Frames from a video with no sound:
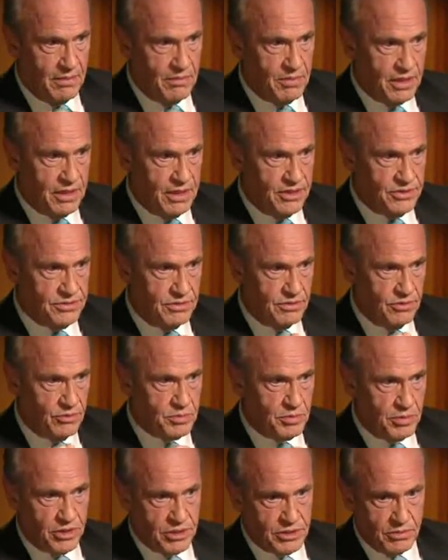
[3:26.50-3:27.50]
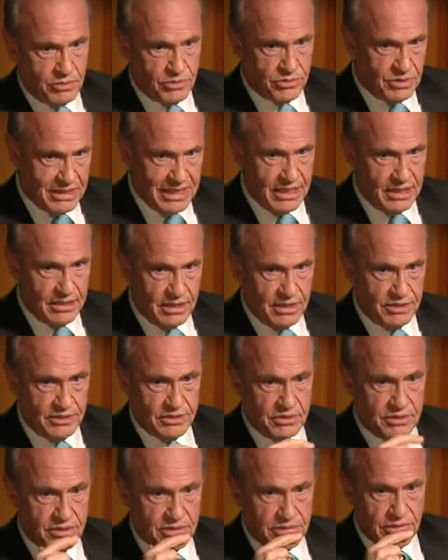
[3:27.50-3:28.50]
the application of those principles in that
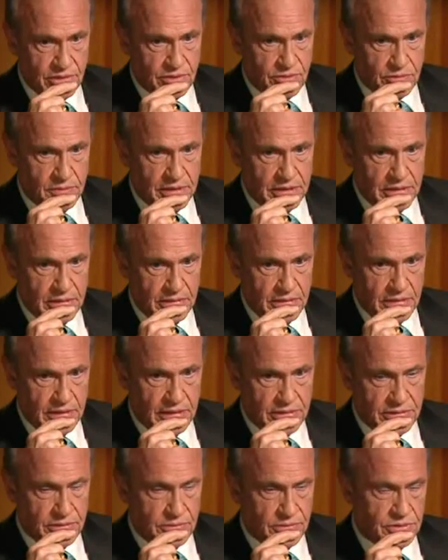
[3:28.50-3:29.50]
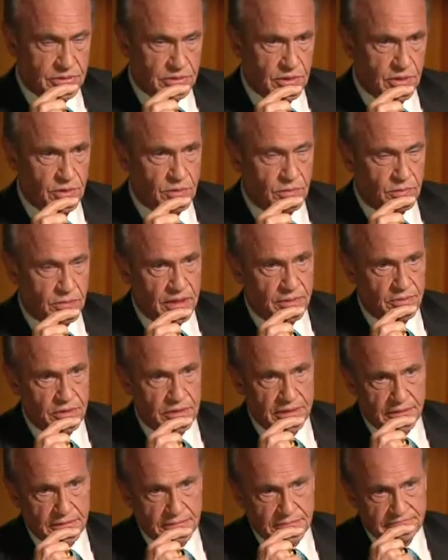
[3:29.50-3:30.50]
instance told me the answer was no,
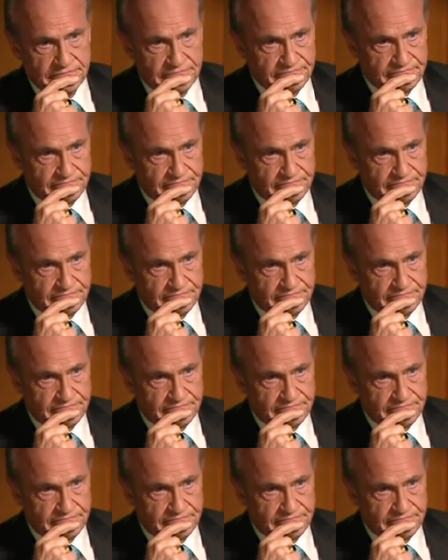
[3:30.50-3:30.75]
properly.